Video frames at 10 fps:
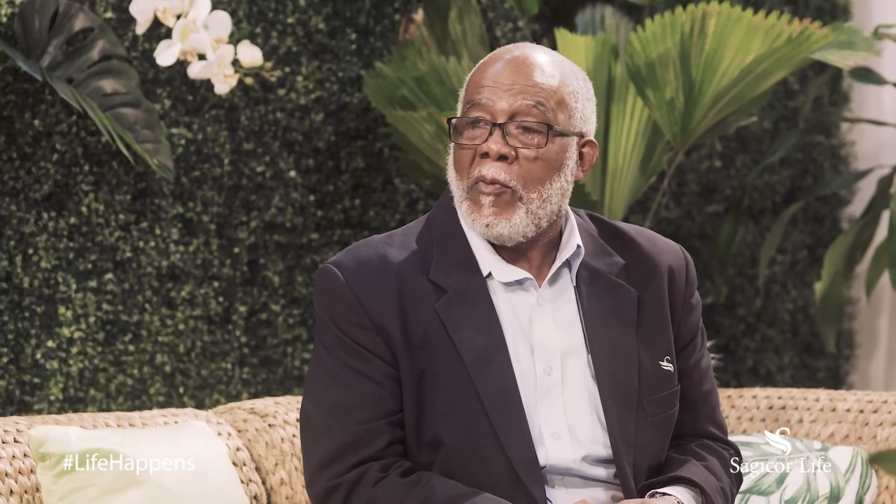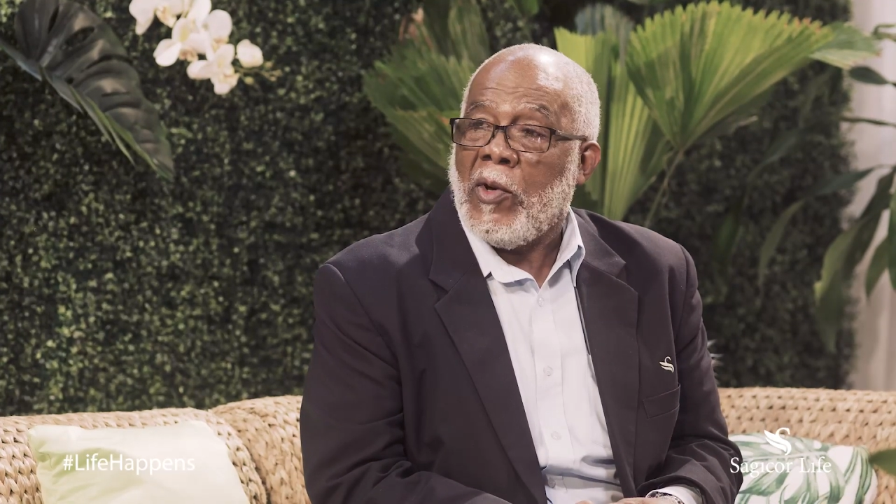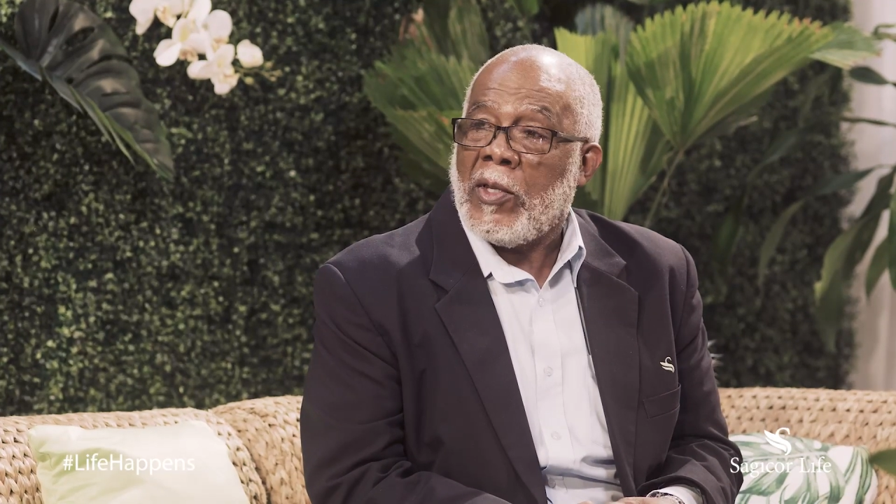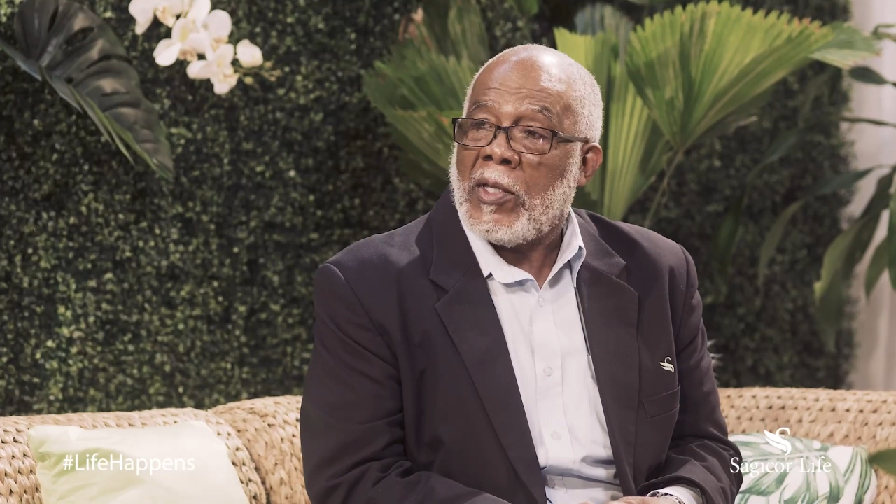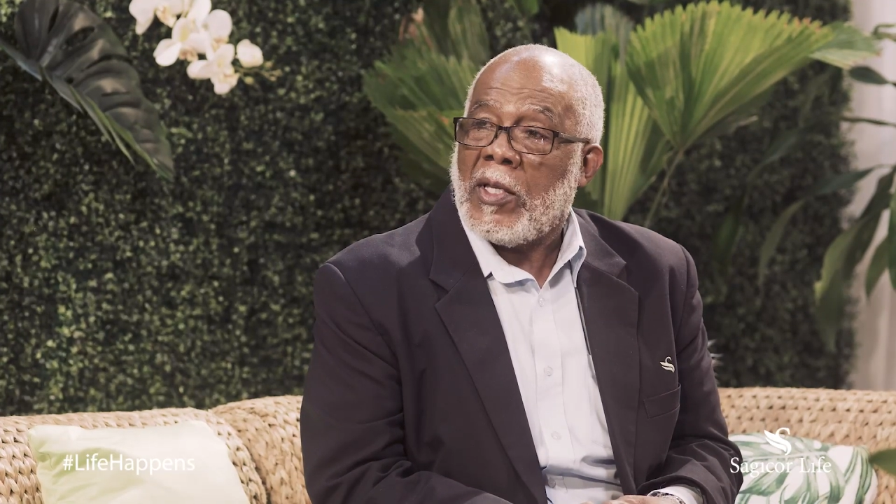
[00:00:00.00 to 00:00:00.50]

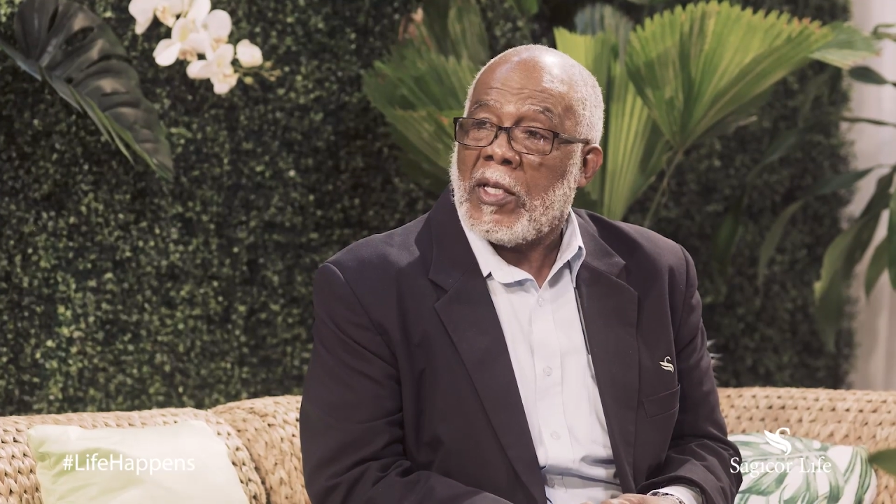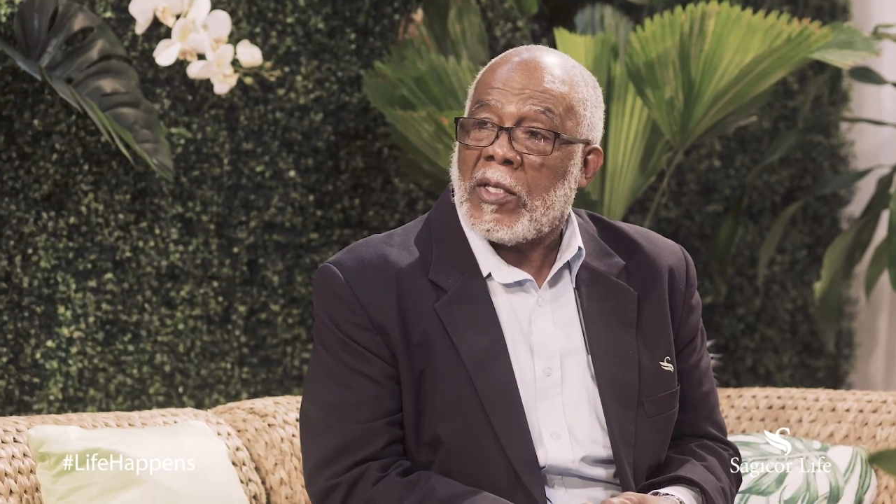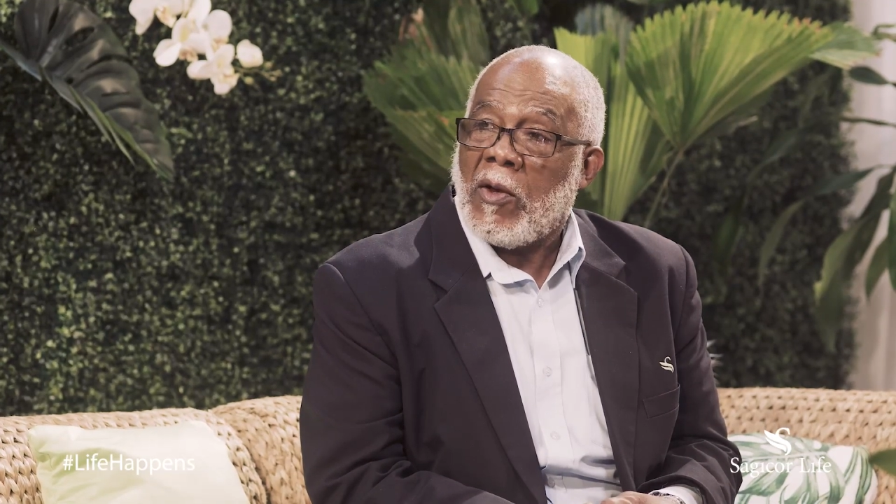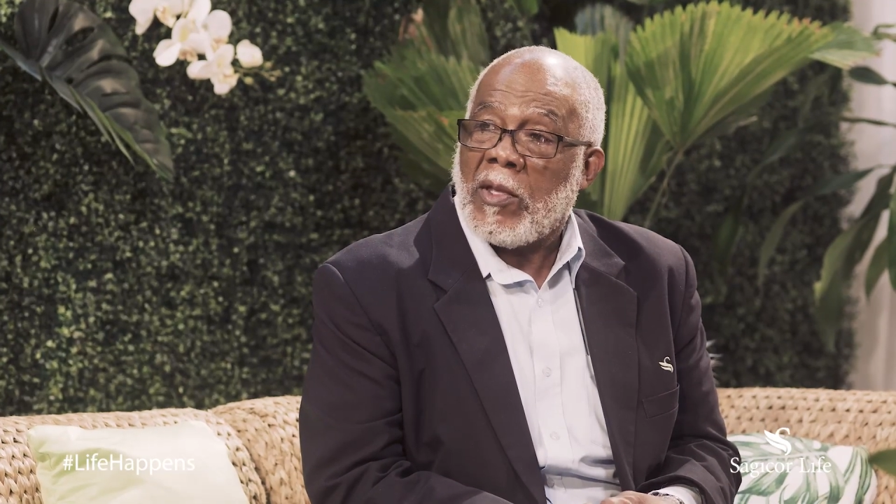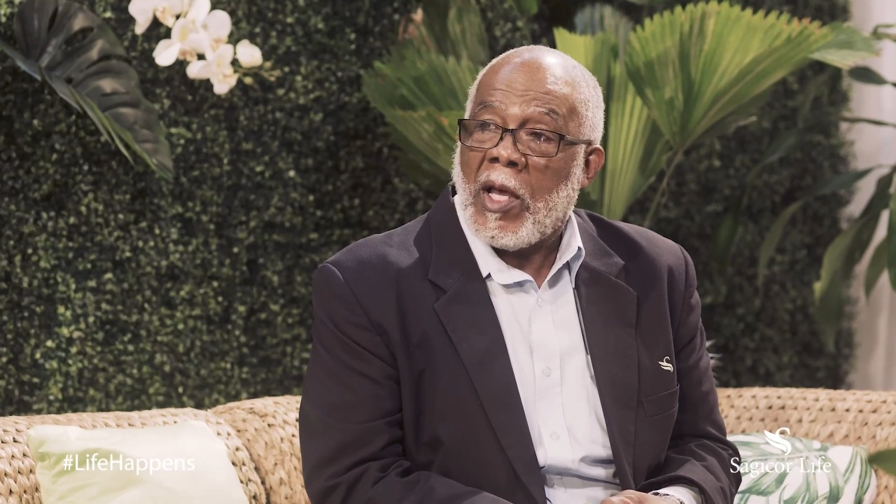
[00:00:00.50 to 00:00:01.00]
But
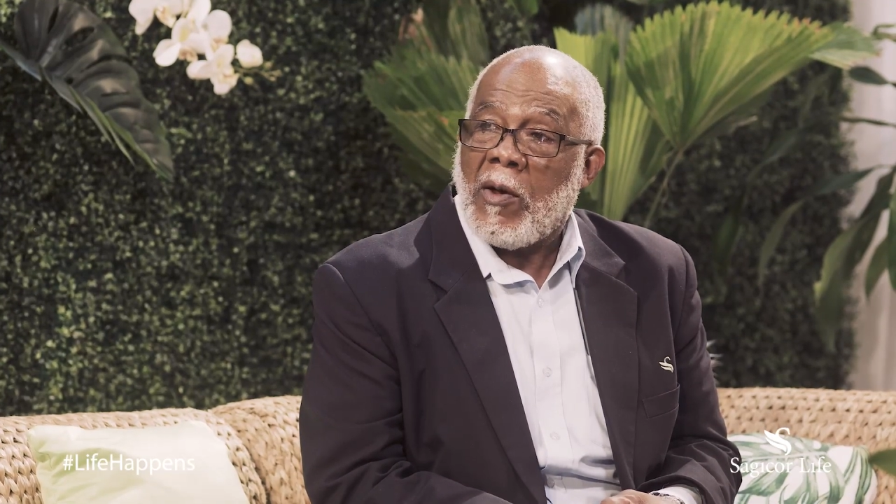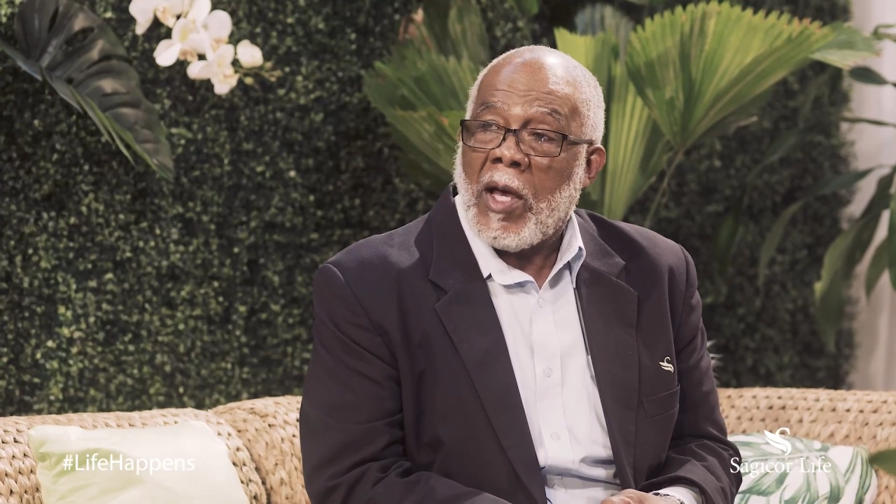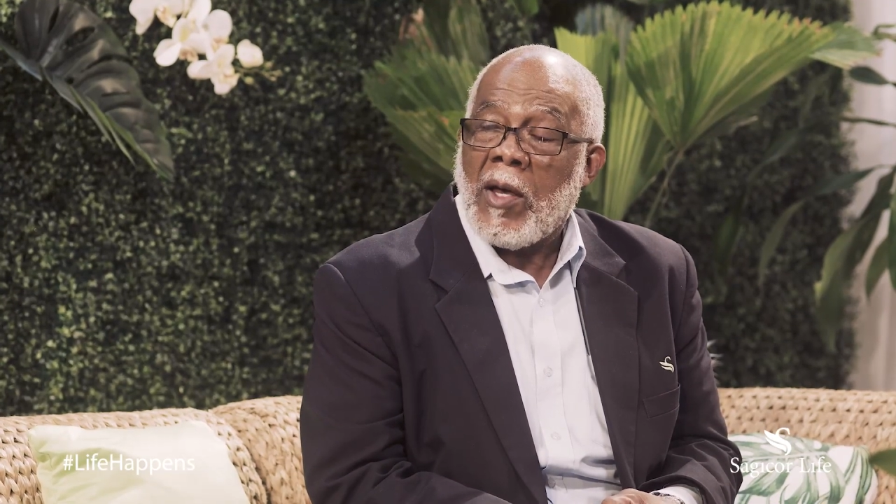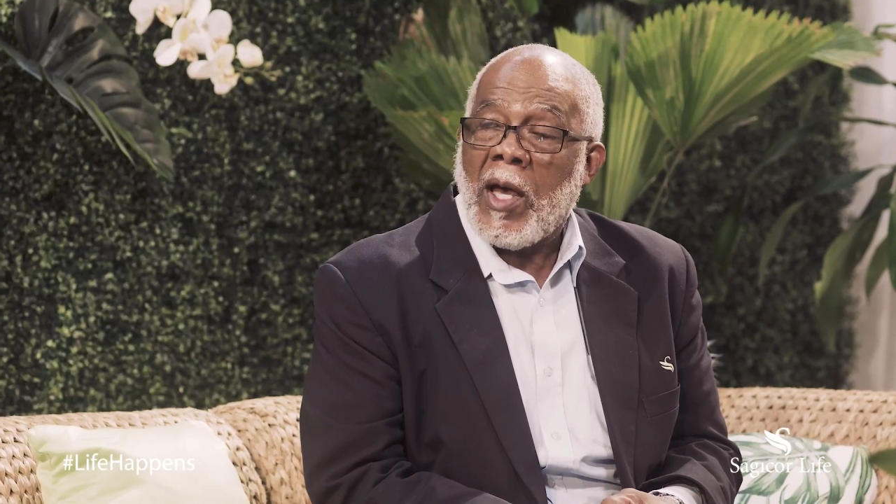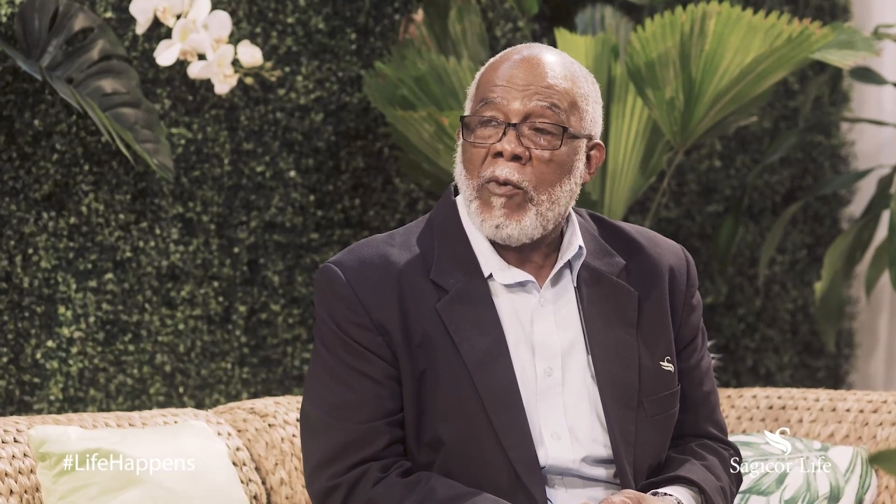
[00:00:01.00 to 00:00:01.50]
certainly
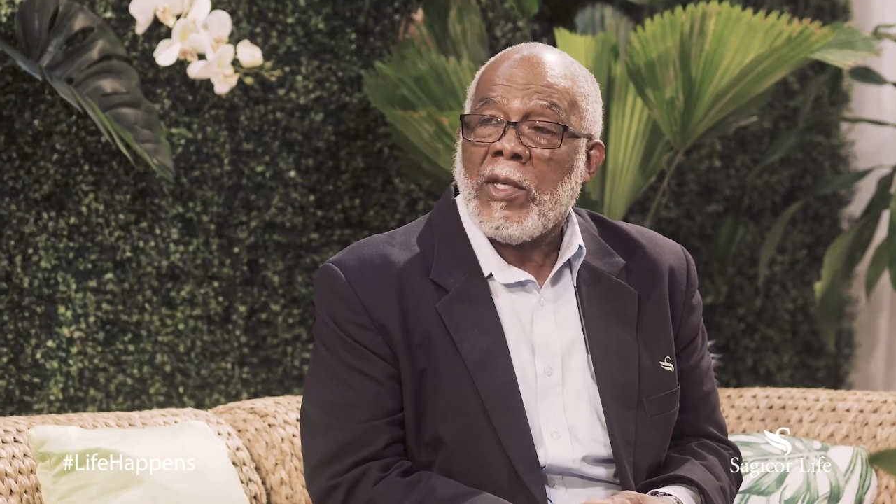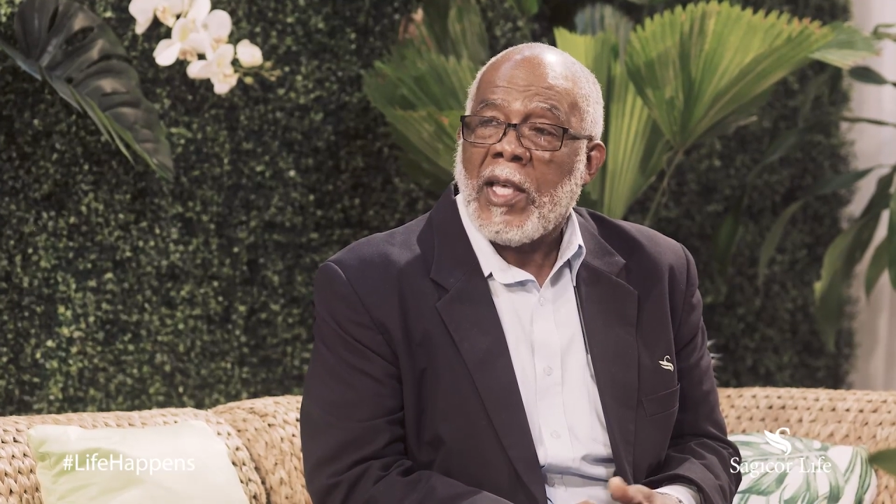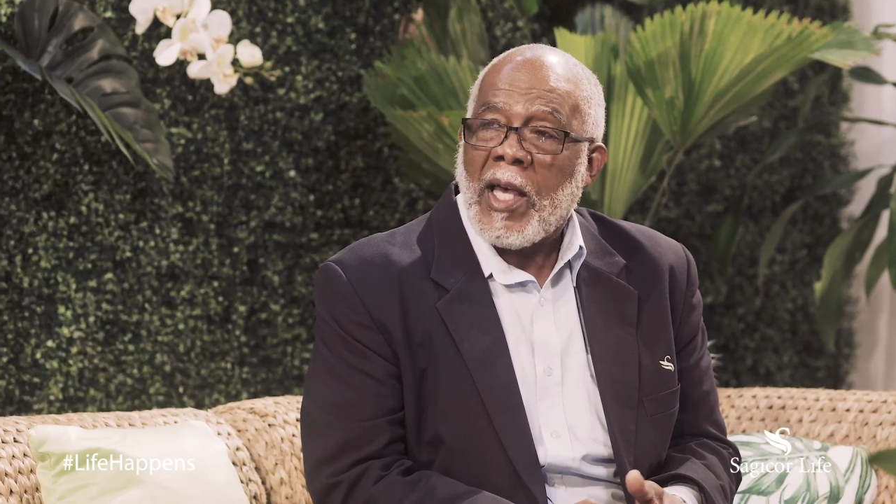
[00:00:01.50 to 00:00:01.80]
I was